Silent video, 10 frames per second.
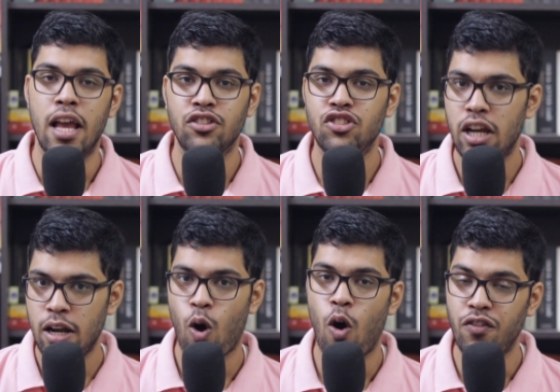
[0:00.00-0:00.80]

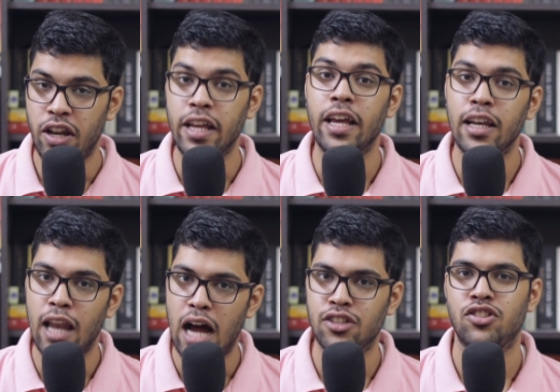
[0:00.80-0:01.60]
instead of taking
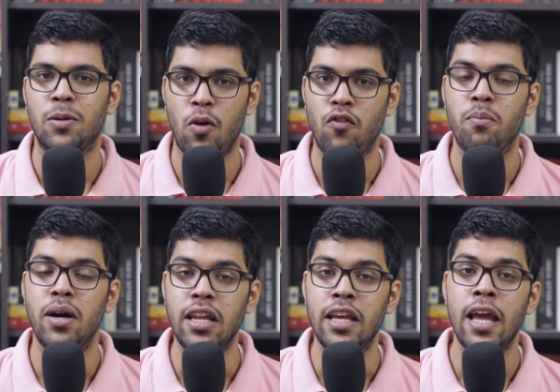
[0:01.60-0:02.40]
large sum of
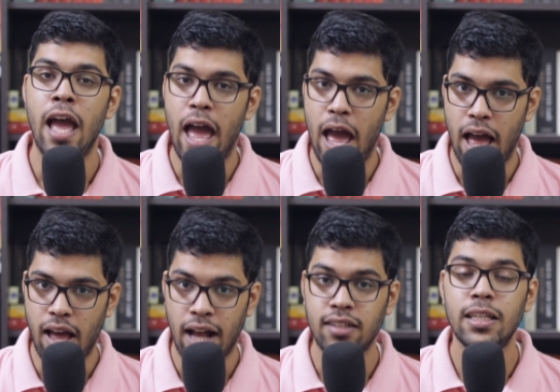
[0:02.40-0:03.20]
money,
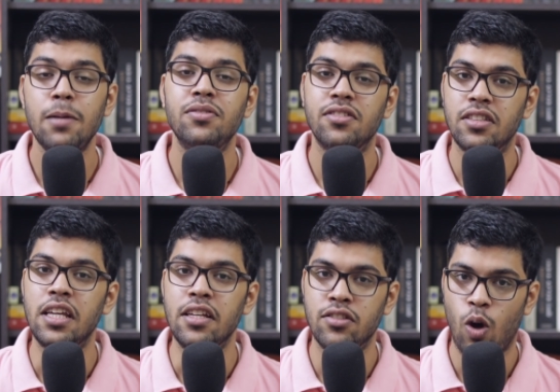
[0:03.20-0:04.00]
accepts
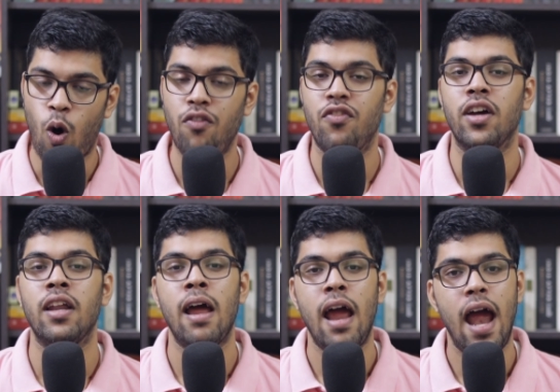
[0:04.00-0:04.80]
these
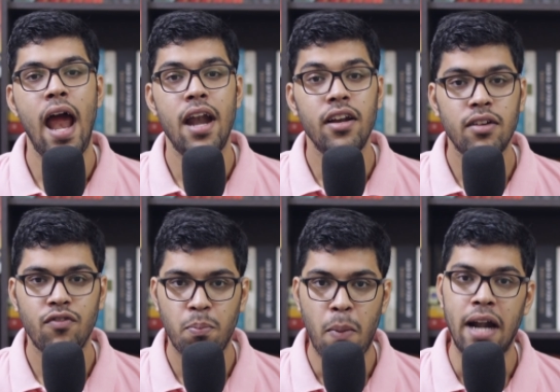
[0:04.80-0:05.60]
offer and
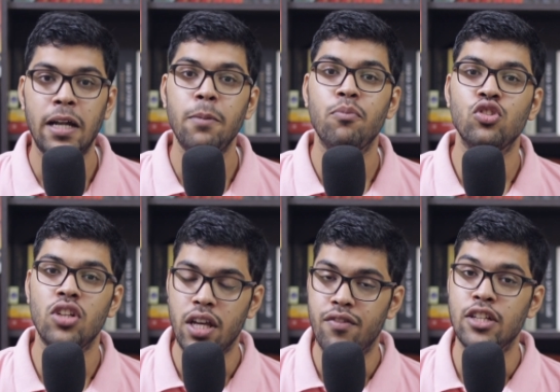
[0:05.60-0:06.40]

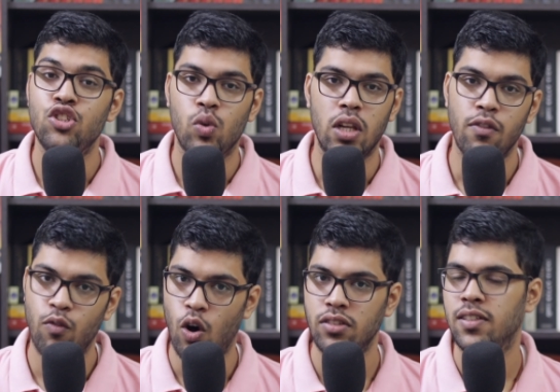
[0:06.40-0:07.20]
Patliputra eventually
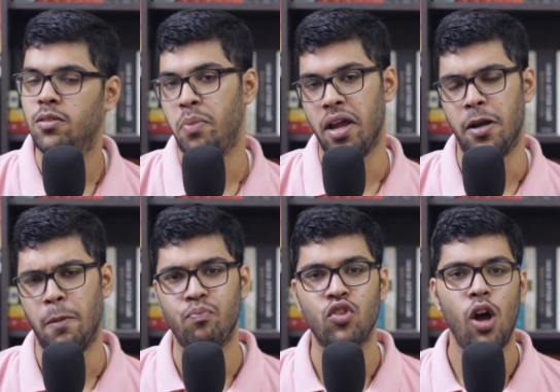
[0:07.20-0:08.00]
was
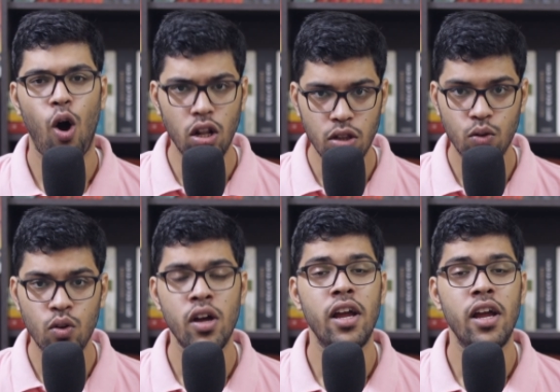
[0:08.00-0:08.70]
spared. Although